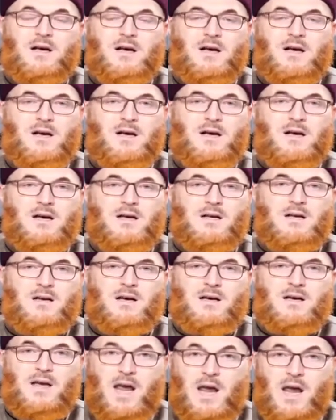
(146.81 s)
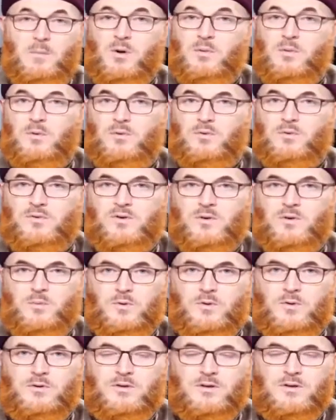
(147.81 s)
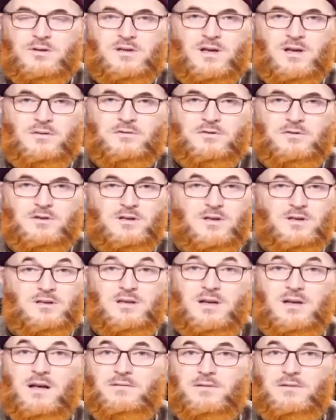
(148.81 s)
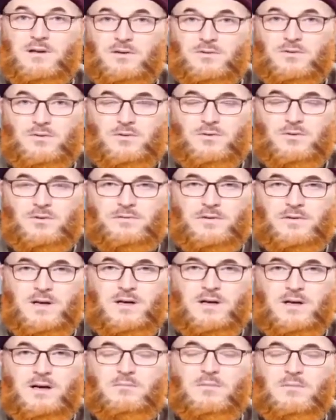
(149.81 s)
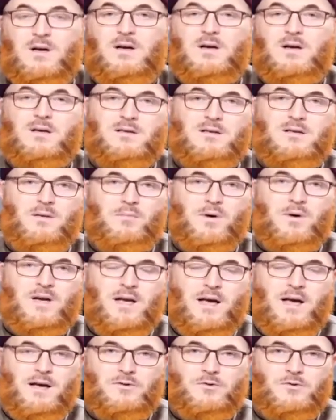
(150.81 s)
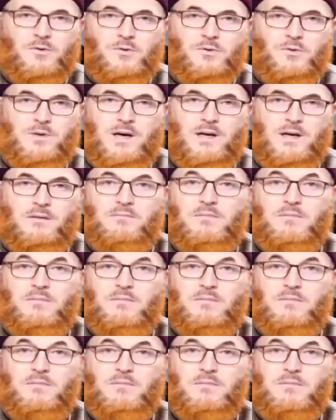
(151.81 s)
not capable to support herself, she doesn't have any source of income, somebody has to do that.